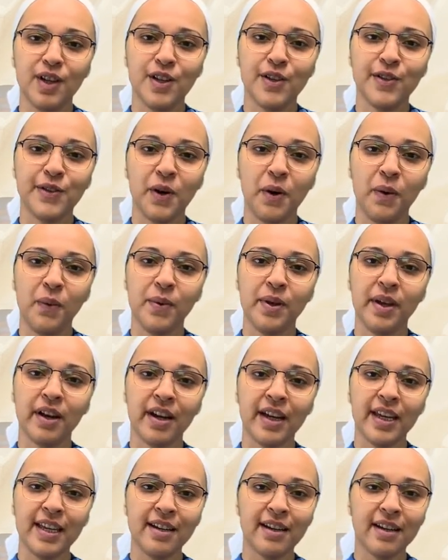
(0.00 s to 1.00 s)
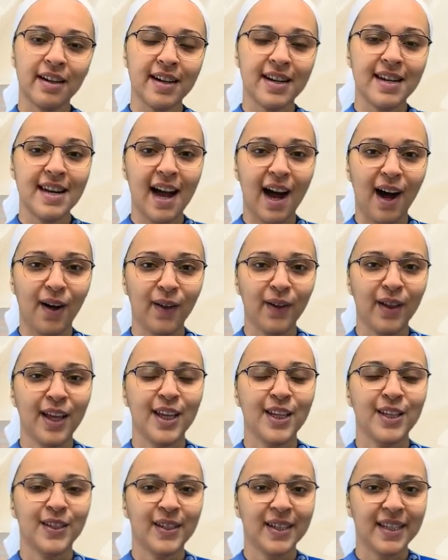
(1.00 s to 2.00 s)
so we are here now
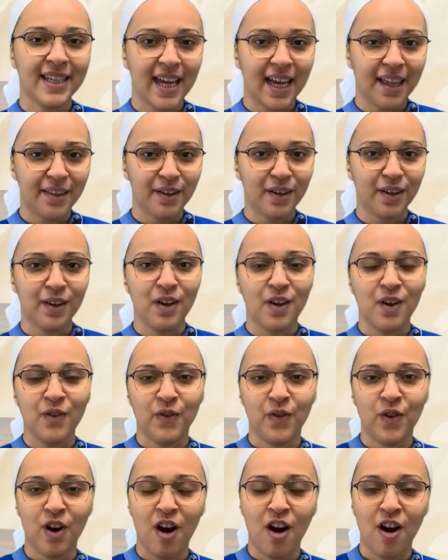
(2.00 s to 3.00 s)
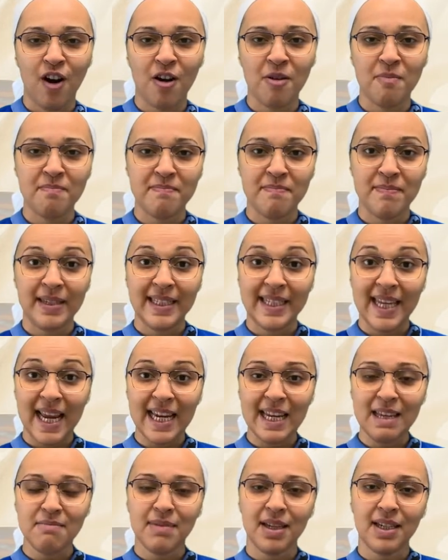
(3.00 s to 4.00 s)
together for our
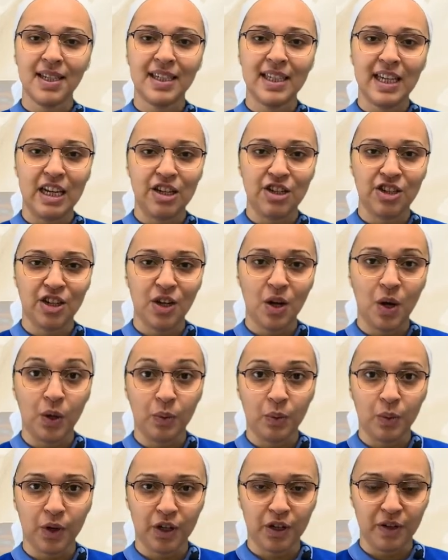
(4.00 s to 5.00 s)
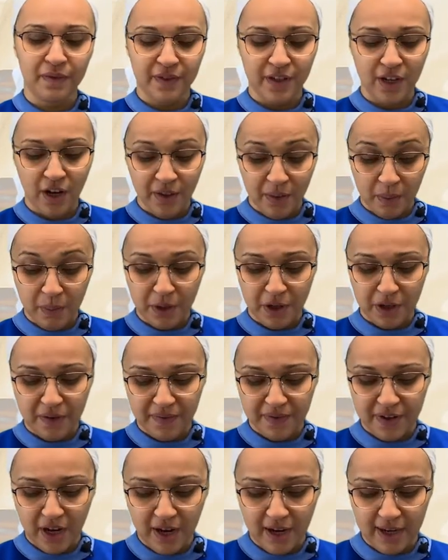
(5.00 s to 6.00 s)
daily meditation on, word of, on the Word
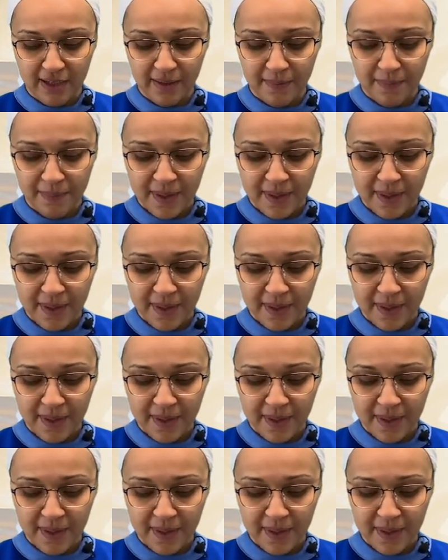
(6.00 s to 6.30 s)
of God.